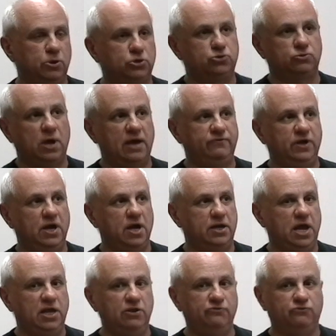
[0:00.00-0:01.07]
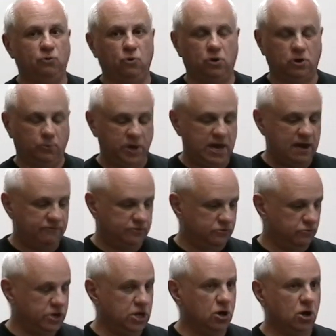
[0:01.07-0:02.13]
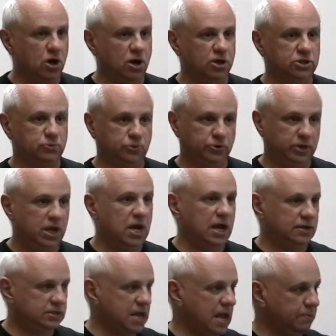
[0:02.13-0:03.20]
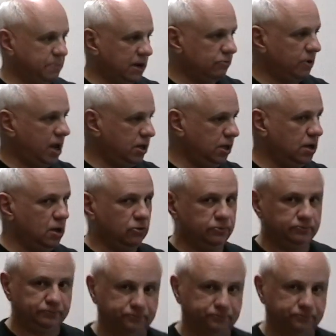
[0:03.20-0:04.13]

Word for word: we're driving on 84, we have three cars, and we're in contact by radio.